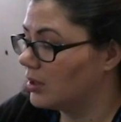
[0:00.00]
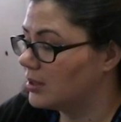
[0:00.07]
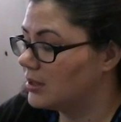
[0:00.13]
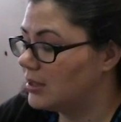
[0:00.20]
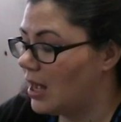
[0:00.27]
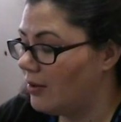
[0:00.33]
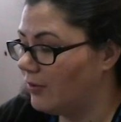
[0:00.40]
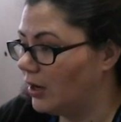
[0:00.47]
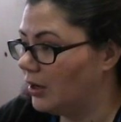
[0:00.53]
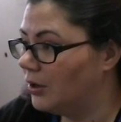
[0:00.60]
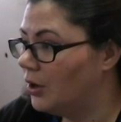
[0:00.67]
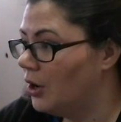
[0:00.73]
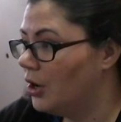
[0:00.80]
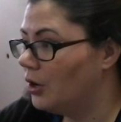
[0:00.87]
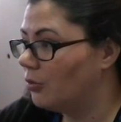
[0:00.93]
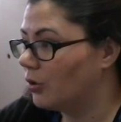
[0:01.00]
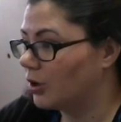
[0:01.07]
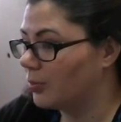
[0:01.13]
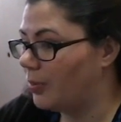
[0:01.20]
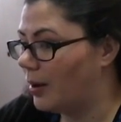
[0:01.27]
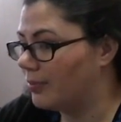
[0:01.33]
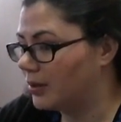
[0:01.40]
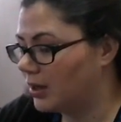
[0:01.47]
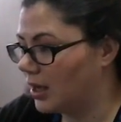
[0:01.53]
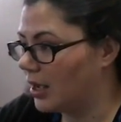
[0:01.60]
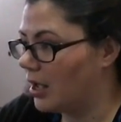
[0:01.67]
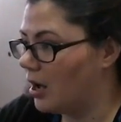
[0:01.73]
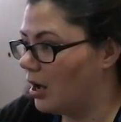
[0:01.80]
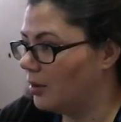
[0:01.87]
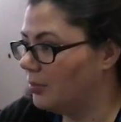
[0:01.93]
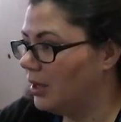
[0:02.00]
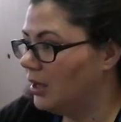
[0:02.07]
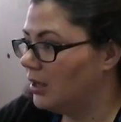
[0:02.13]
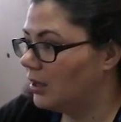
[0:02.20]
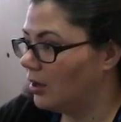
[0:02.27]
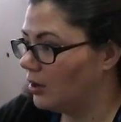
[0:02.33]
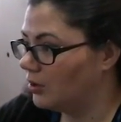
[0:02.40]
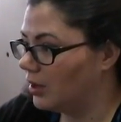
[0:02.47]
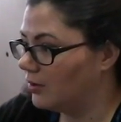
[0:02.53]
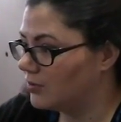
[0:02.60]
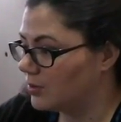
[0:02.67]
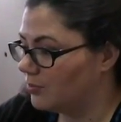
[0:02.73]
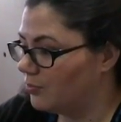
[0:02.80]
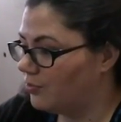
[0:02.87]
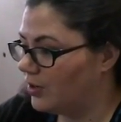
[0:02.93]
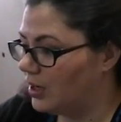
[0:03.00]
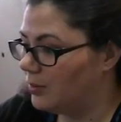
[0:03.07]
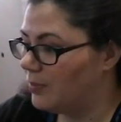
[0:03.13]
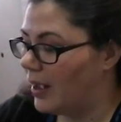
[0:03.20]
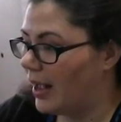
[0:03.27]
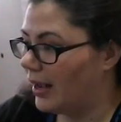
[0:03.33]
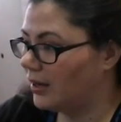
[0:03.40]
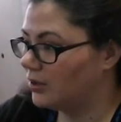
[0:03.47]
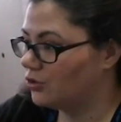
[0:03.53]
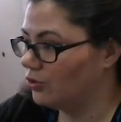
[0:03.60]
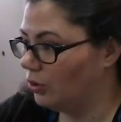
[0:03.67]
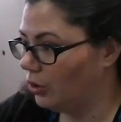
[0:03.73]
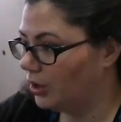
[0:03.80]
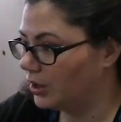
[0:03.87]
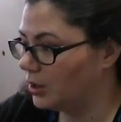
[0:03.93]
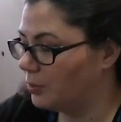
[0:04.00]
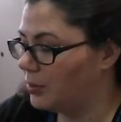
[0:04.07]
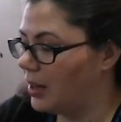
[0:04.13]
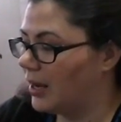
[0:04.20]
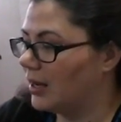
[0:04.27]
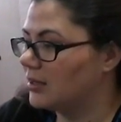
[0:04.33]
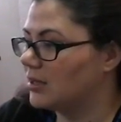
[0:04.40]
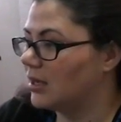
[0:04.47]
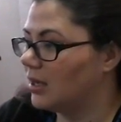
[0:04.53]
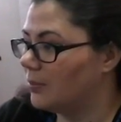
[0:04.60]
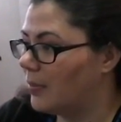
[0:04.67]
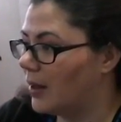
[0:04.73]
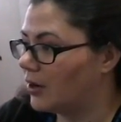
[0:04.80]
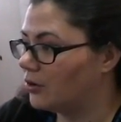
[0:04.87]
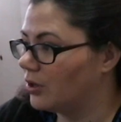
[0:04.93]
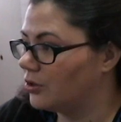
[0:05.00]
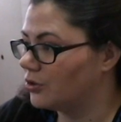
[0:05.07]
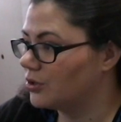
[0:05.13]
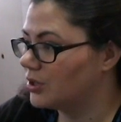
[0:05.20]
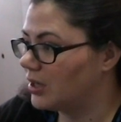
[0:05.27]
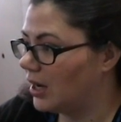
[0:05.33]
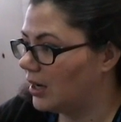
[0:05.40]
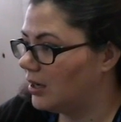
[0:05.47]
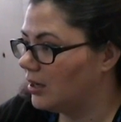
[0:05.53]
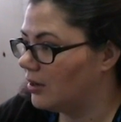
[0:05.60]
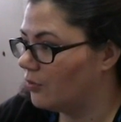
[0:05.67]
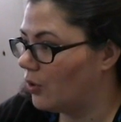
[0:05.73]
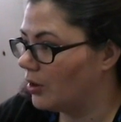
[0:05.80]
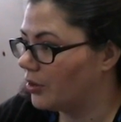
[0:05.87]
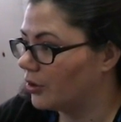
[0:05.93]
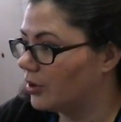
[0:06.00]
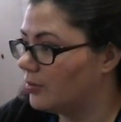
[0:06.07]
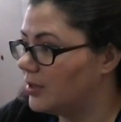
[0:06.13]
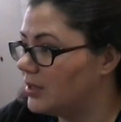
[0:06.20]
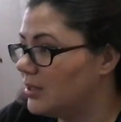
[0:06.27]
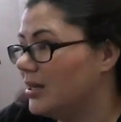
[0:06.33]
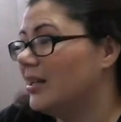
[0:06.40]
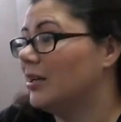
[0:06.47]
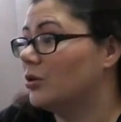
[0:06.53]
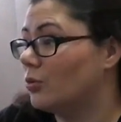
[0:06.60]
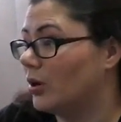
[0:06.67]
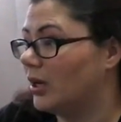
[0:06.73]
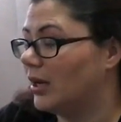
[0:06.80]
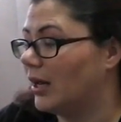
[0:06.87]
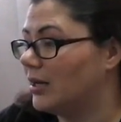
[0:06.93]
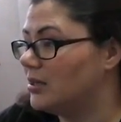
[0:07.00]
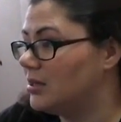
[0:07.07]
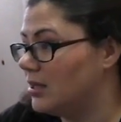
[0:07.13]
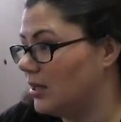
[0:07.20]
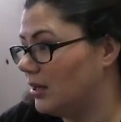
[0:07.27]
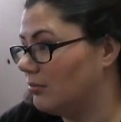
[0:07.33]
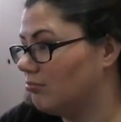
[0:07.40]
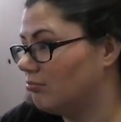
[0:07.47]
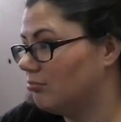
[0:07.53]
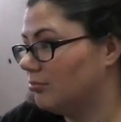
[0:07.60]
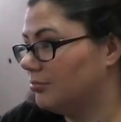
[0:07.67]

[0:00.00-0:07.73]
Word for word: to 7, where the public can come and give some feedback, look at the plans, and get a better understanding of what they're going to be seeing in 2019.